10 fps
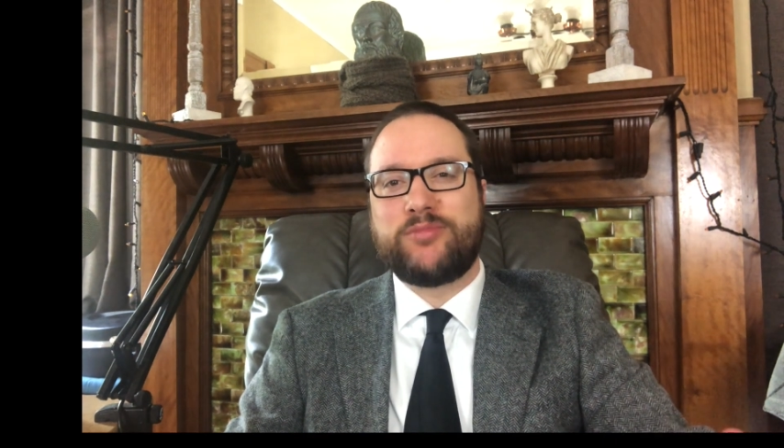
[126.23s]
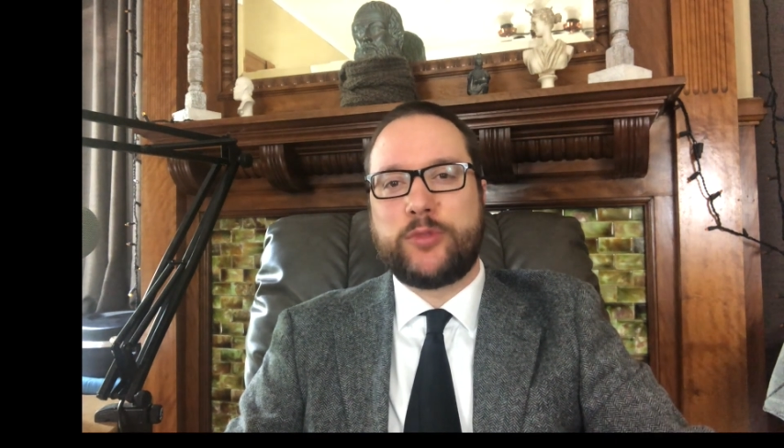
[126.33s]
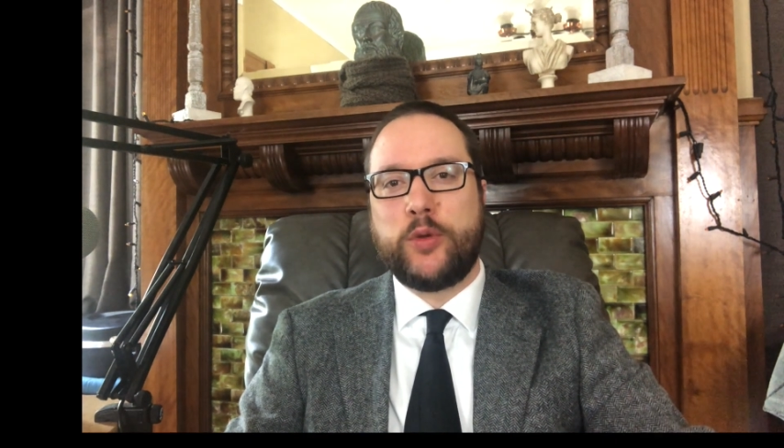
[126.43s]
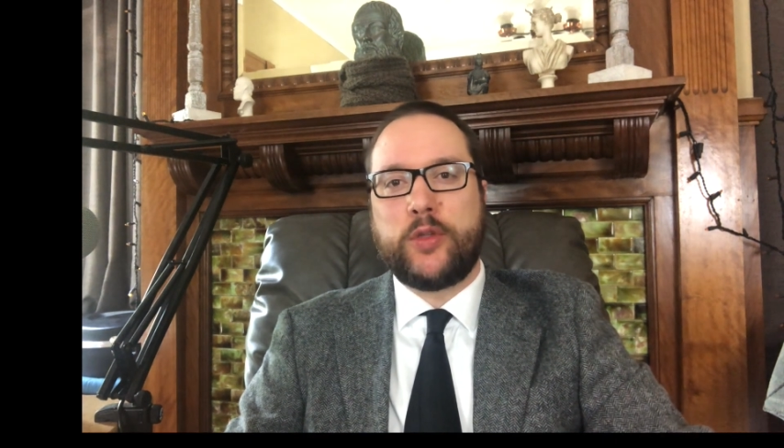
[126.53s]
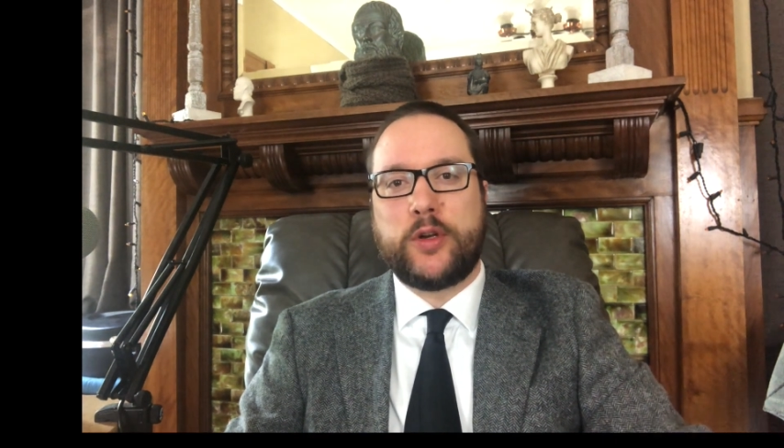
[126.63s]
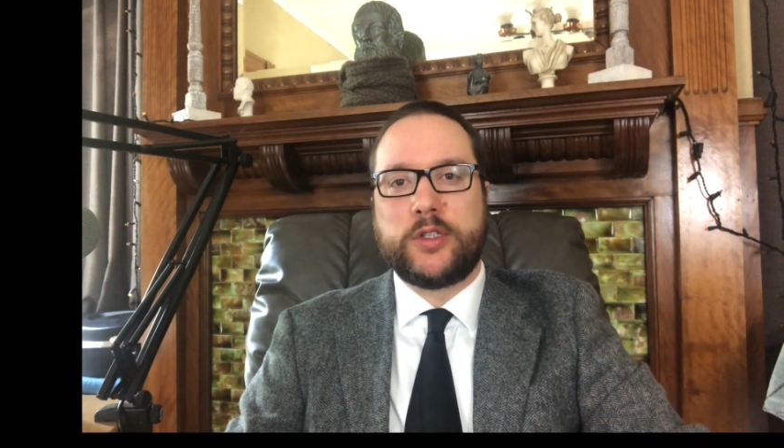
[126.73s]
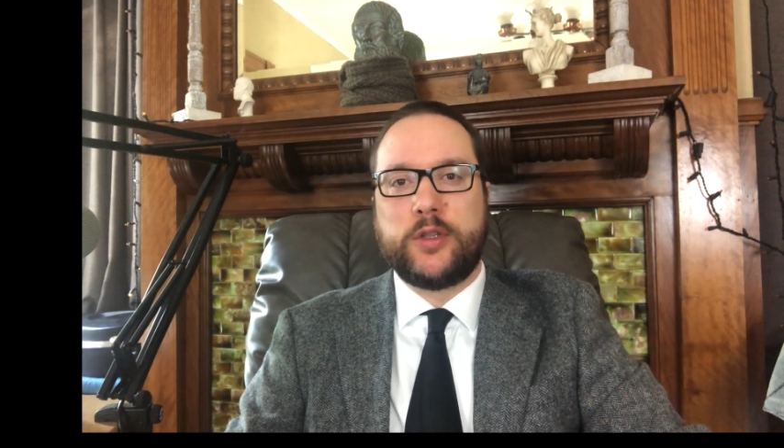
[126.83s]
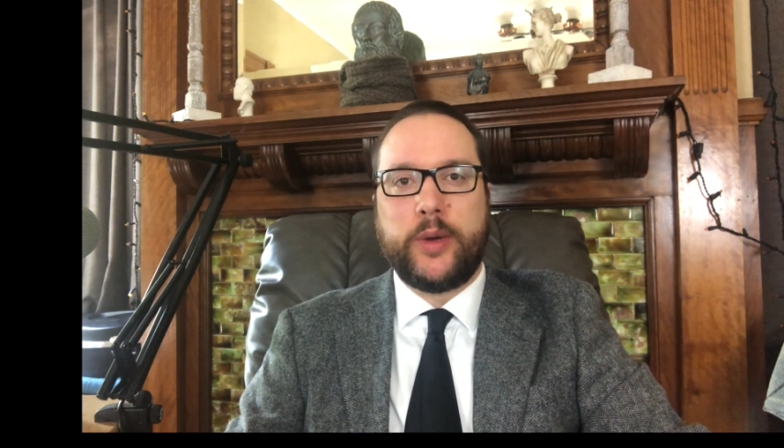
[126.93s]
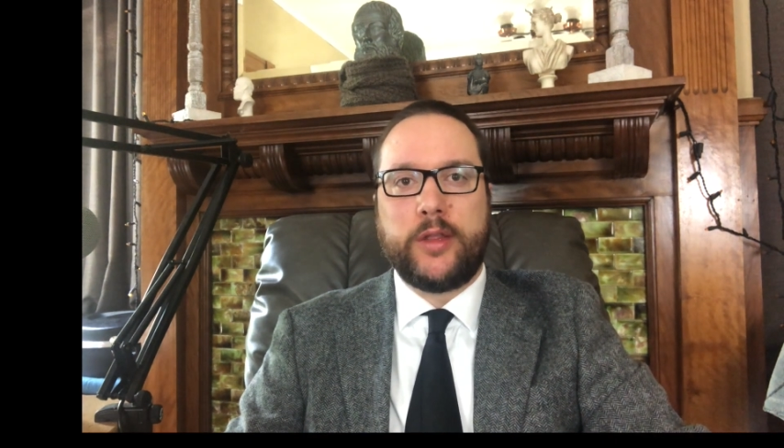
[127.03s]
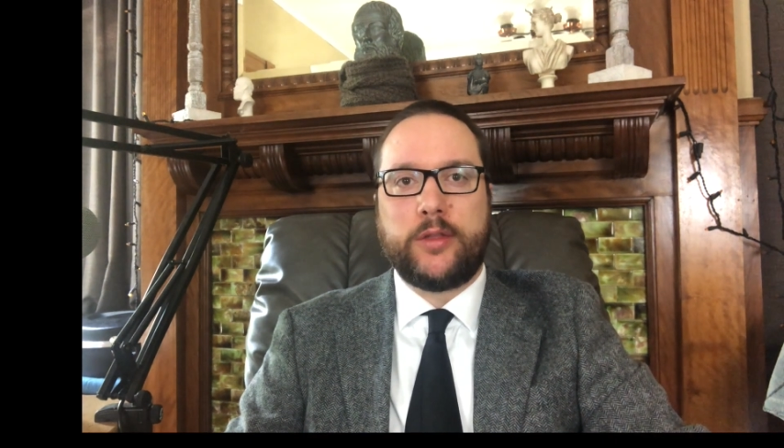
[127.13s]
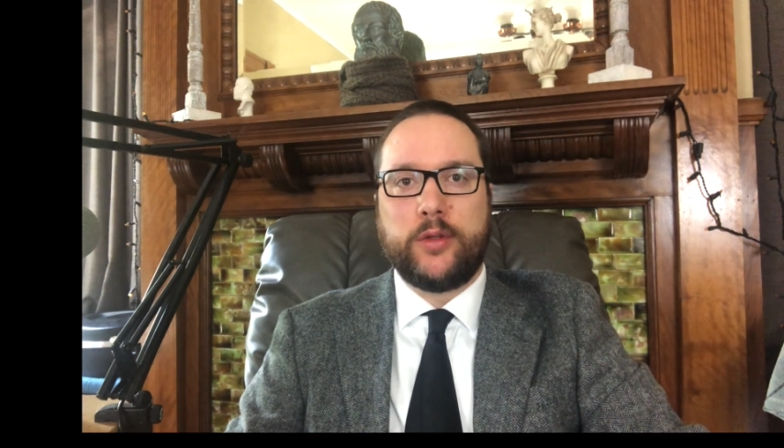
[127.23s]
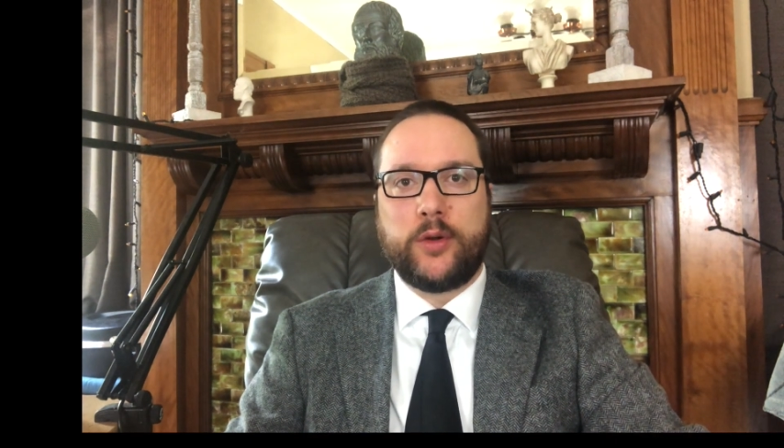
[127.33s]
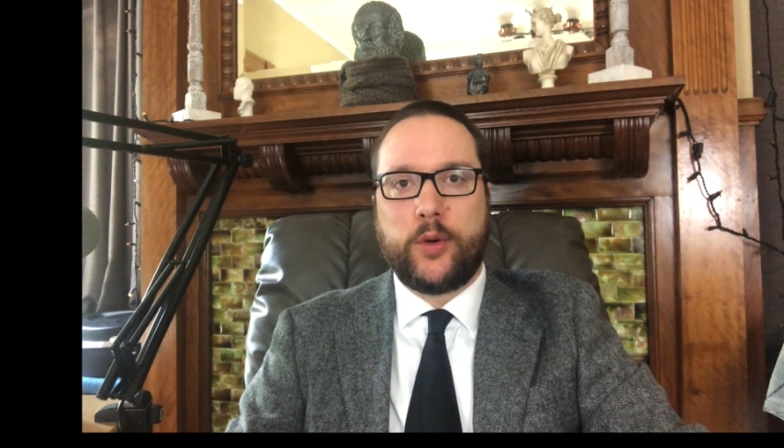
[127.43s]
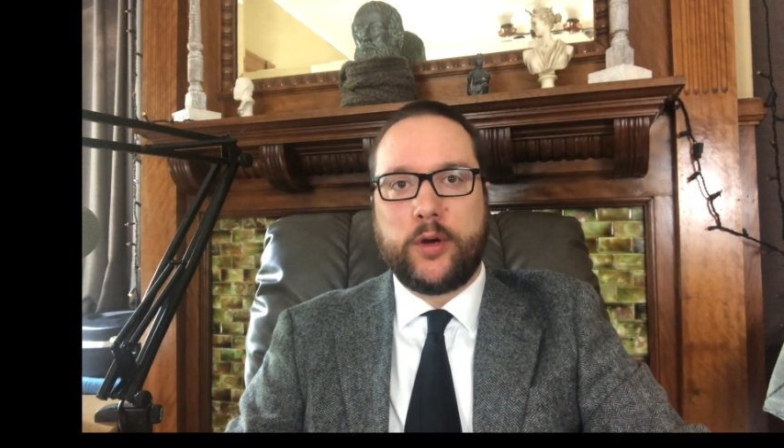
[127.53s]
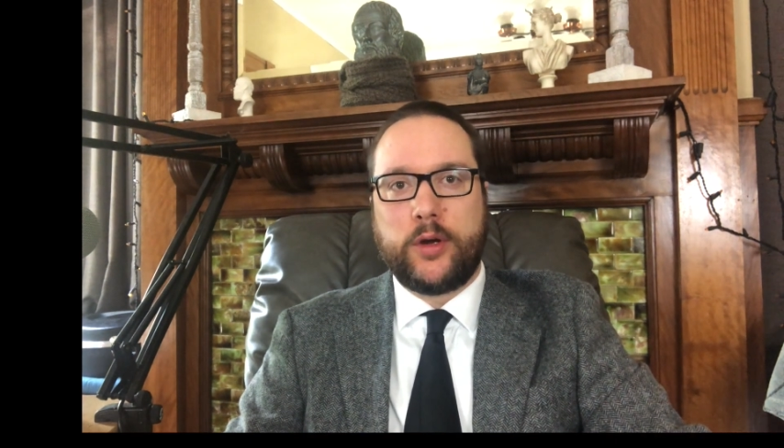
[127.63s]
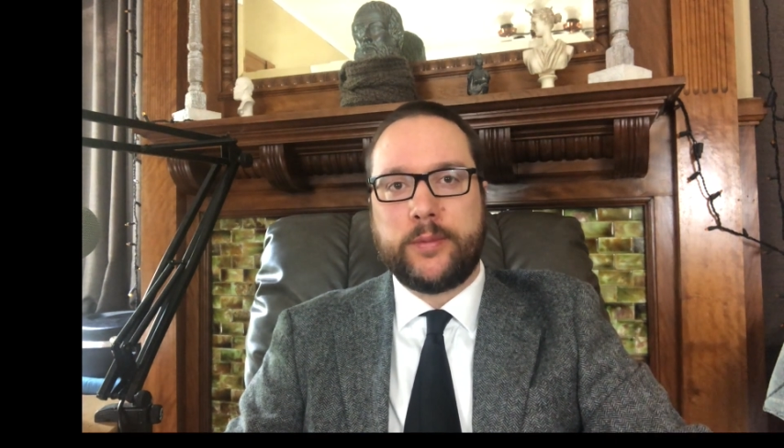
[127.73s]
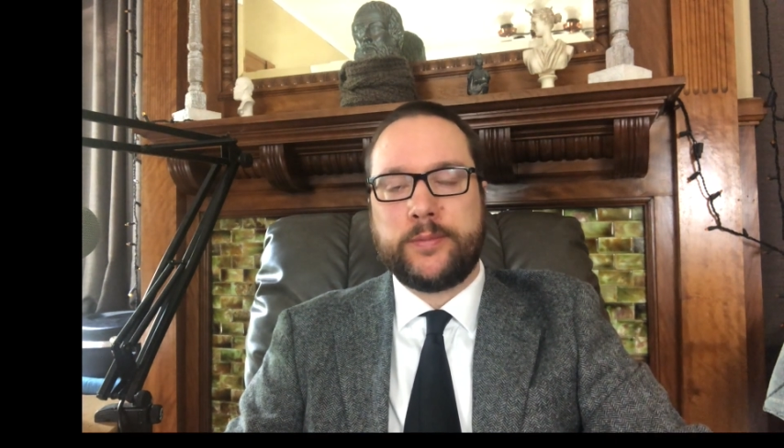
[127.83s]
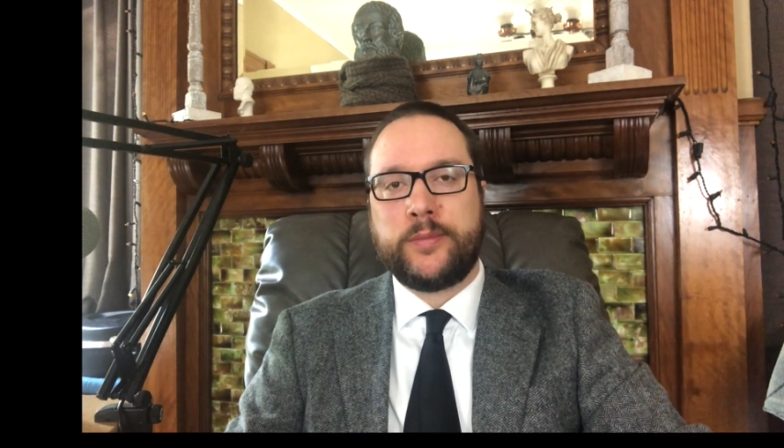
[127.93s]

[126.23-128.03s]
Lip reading: 2/3 of the way through the quarter.